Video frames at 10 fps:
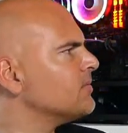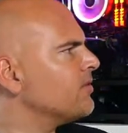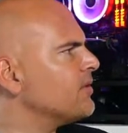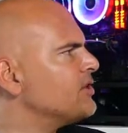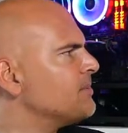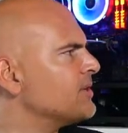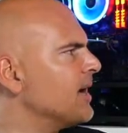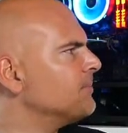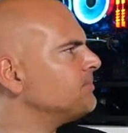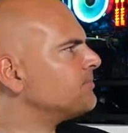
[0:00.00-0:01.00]
for the
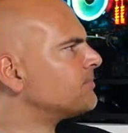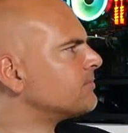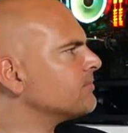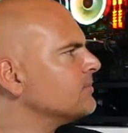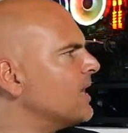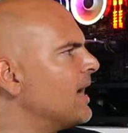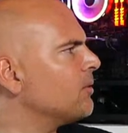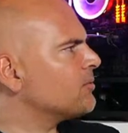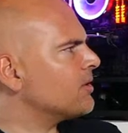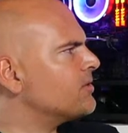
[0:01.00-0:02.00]
chipset and
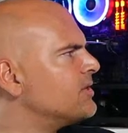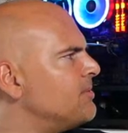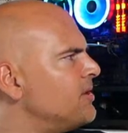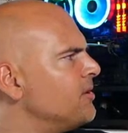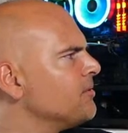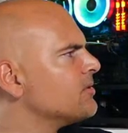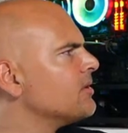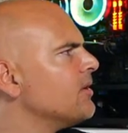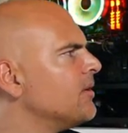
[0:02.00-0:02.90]
also the CPUs.